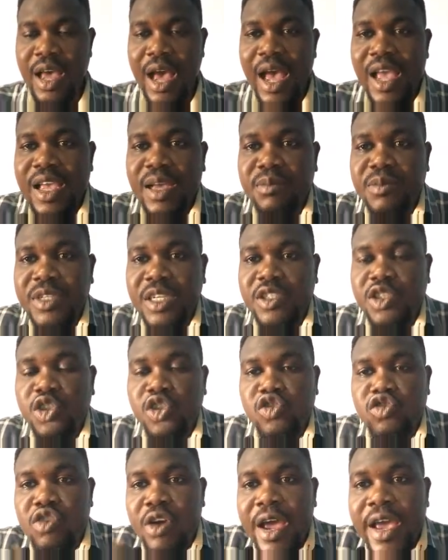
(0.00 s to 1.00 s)
I am
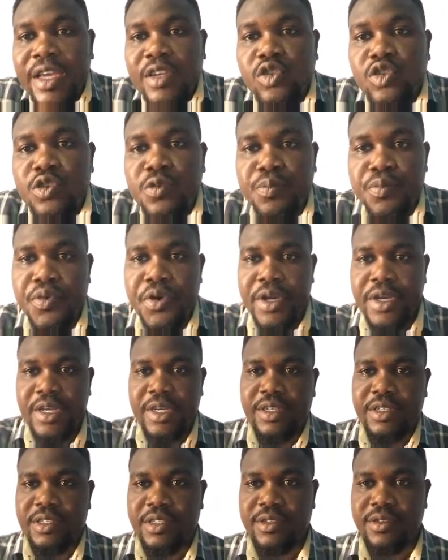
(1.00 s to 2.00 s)
just trying to
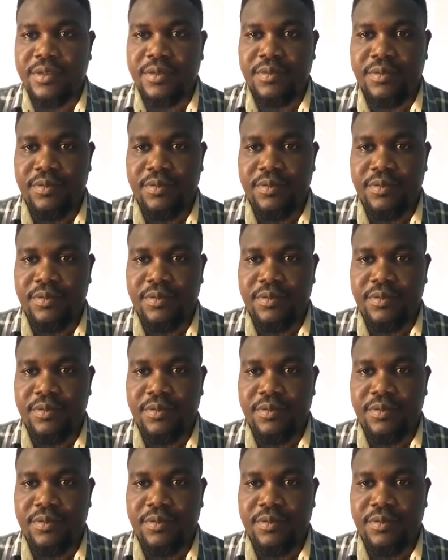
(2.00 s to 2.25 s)
predict.